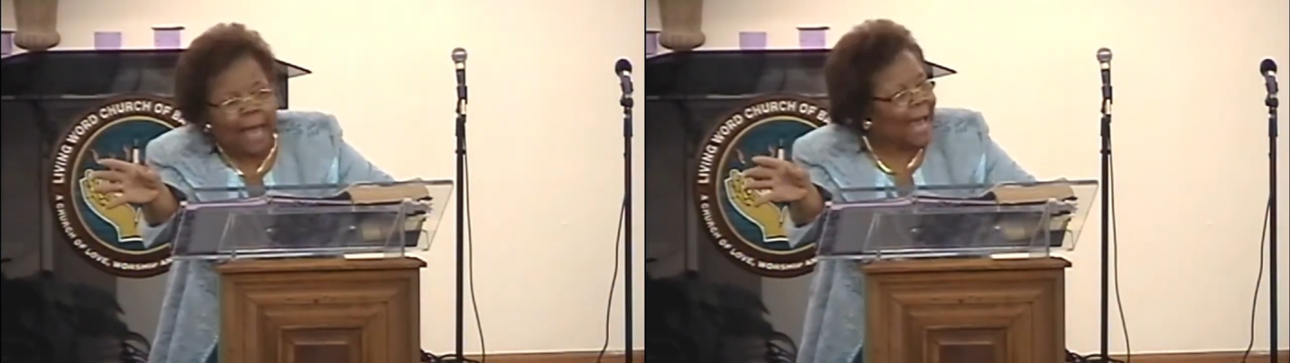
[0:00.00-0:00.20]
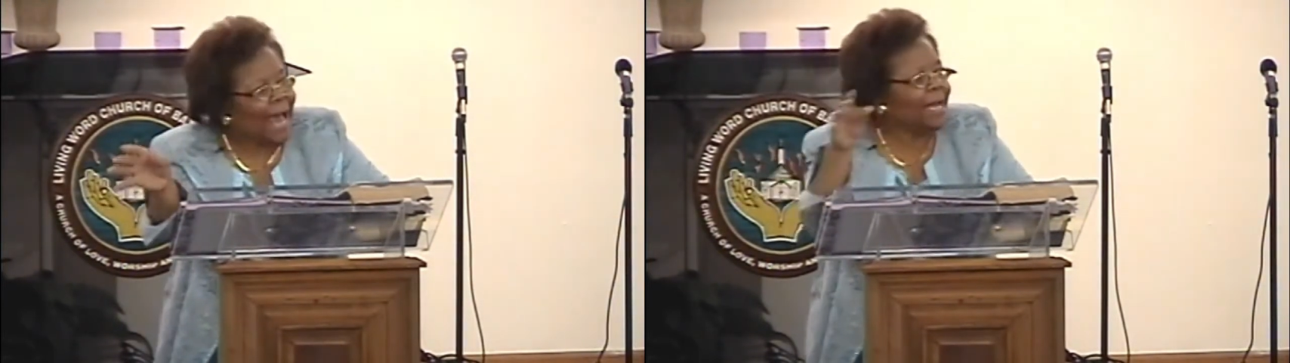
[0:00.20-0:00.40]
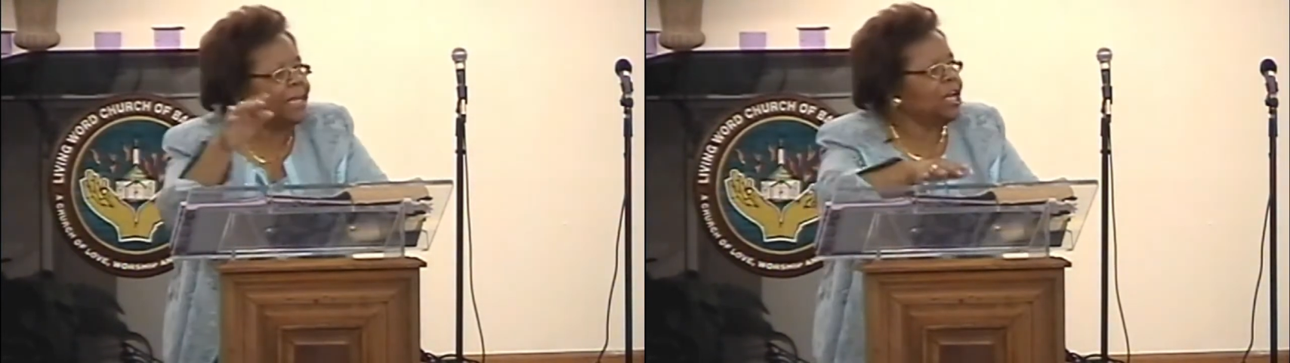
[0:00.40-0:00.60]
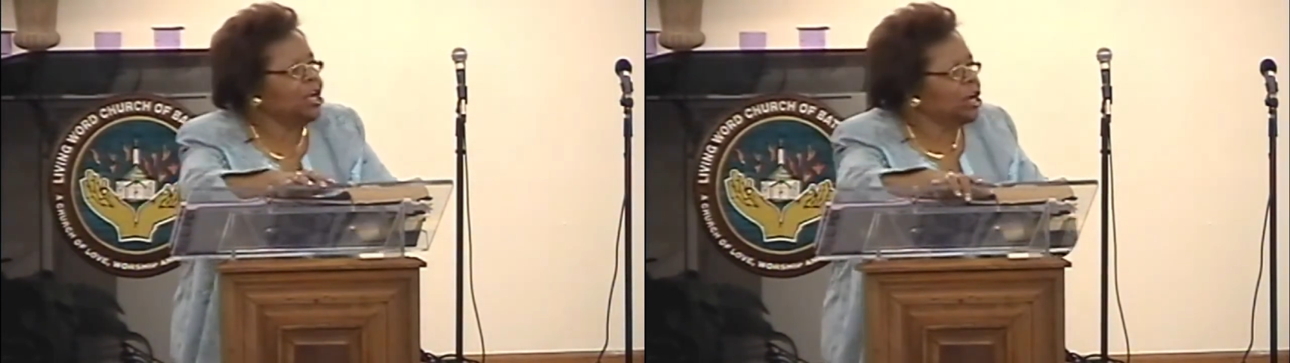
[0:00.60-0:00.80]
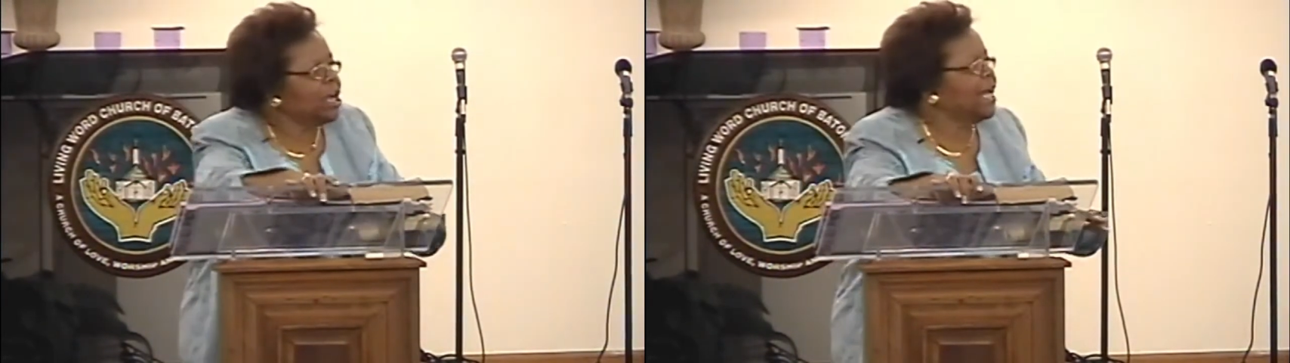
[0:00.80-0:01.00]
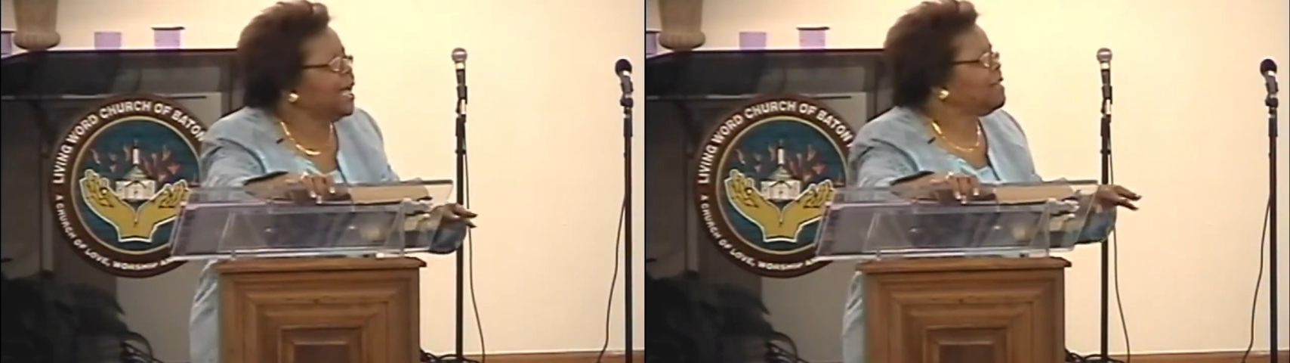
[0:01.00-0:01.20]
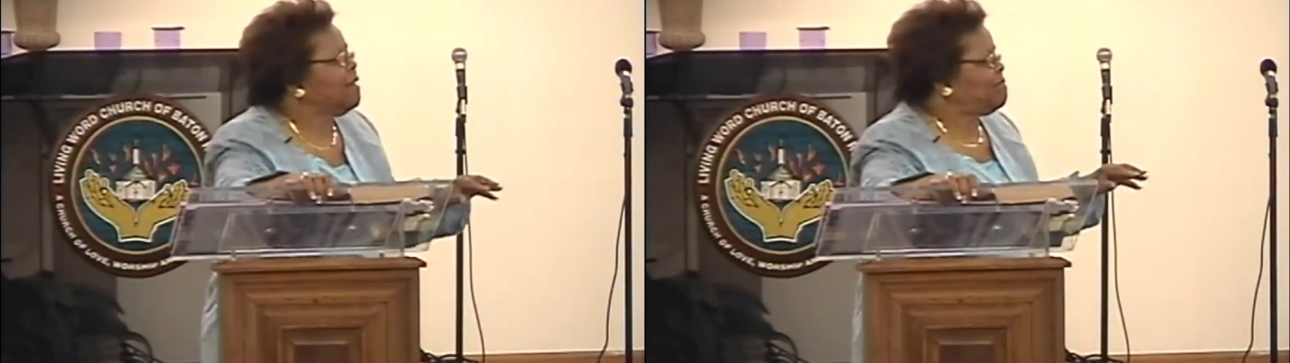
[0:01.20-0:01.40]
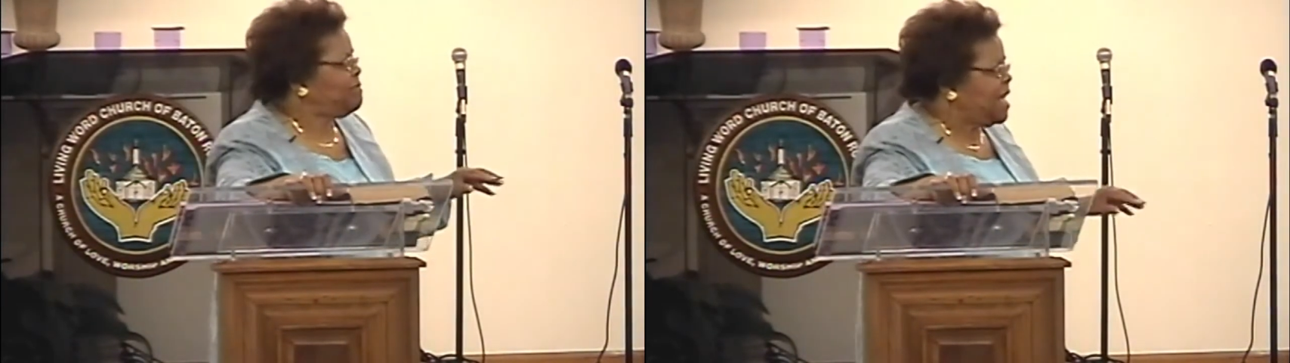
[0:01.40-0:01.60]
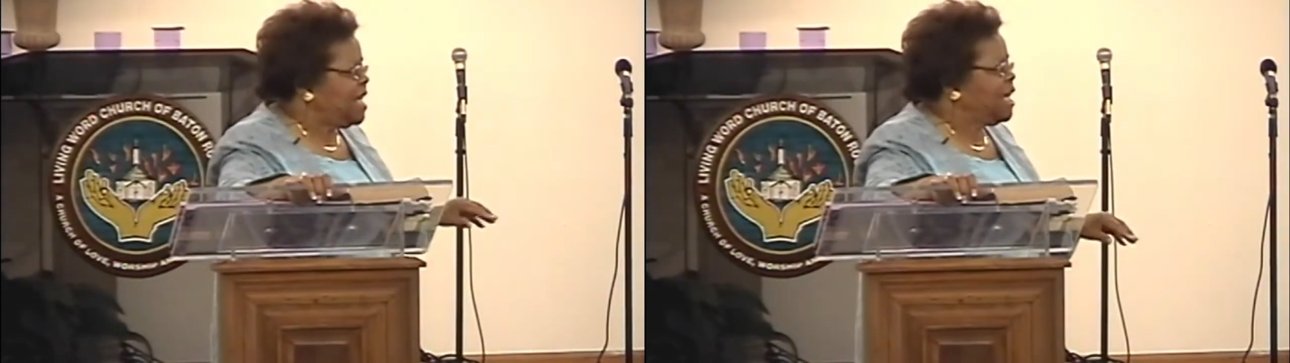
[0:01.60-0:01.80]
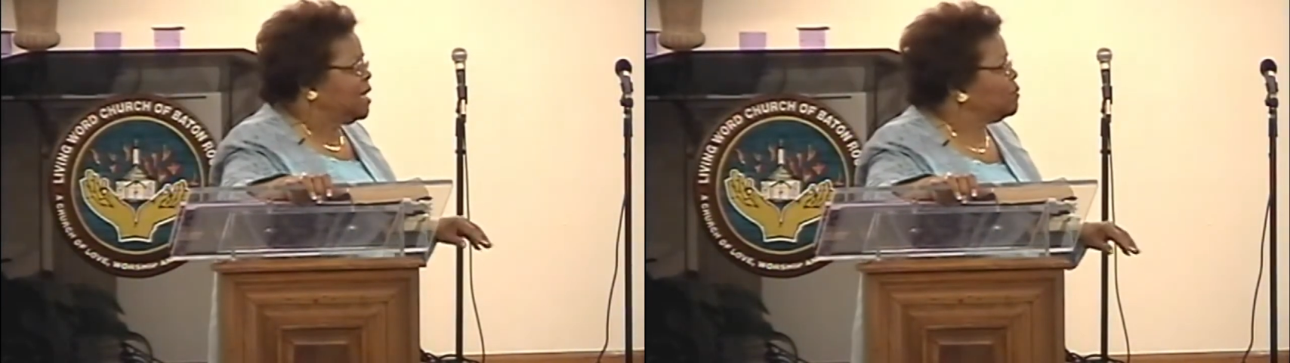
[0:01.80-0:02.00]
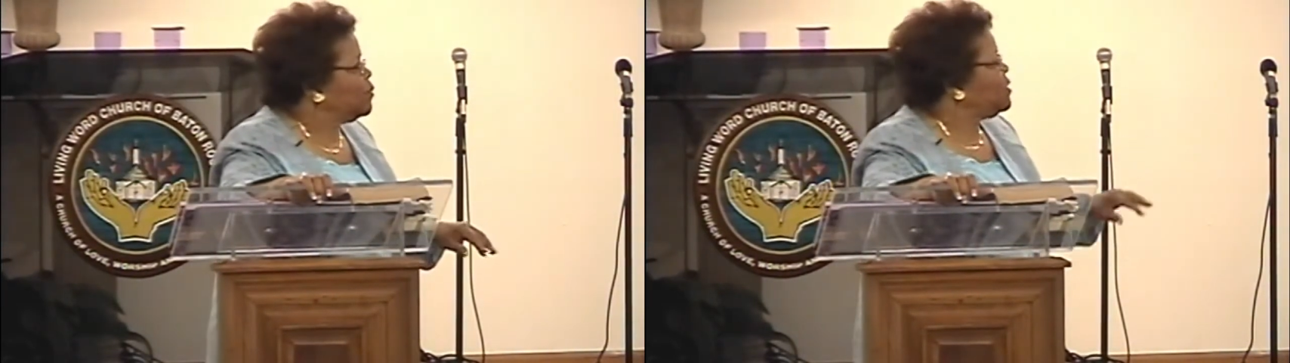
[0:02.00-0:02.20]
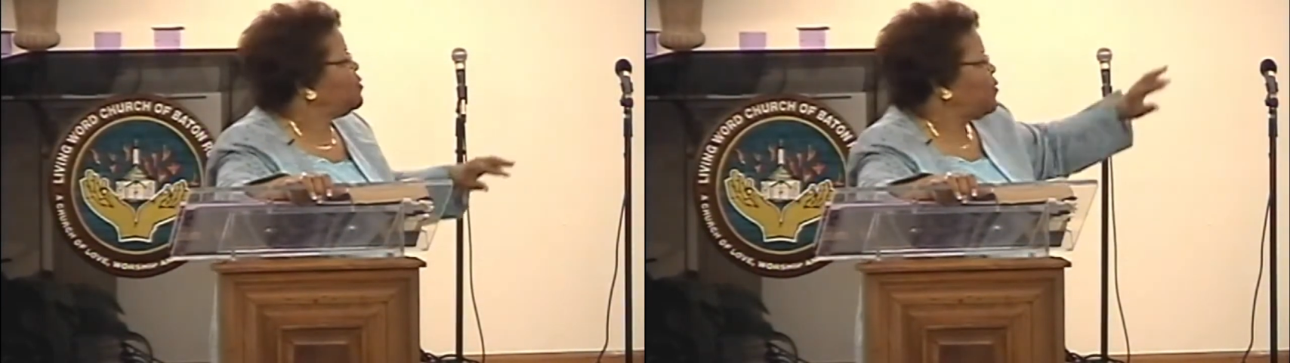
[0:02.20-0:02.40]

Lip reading: Out here in the field with